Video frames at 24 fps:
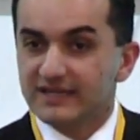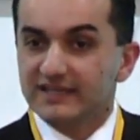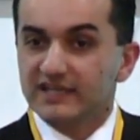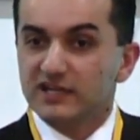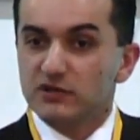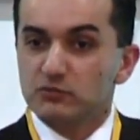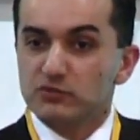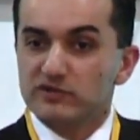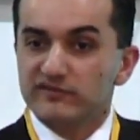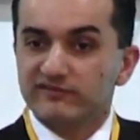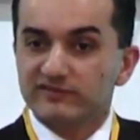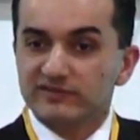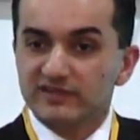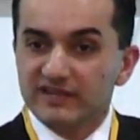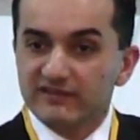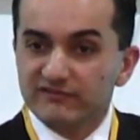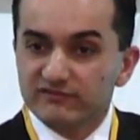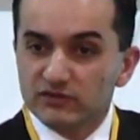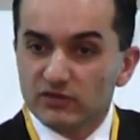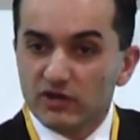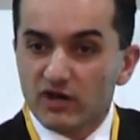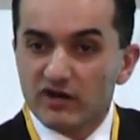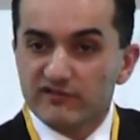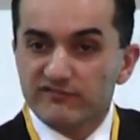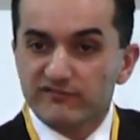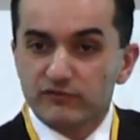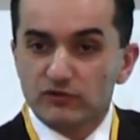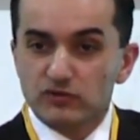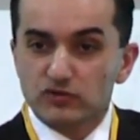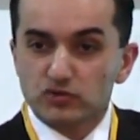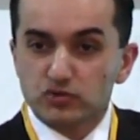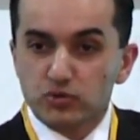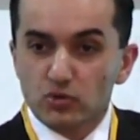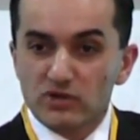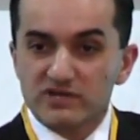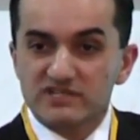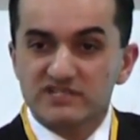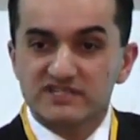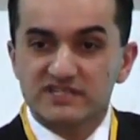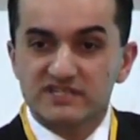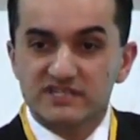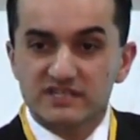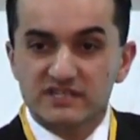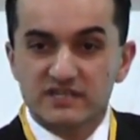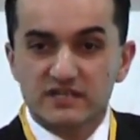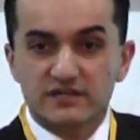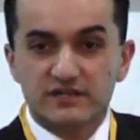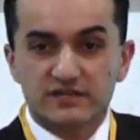that we've lived off for 20
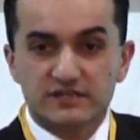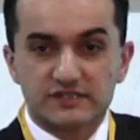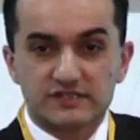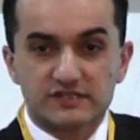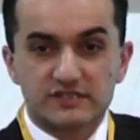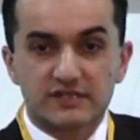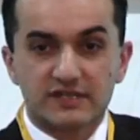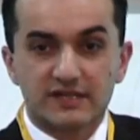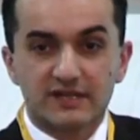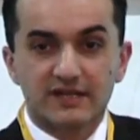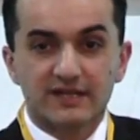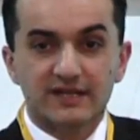years.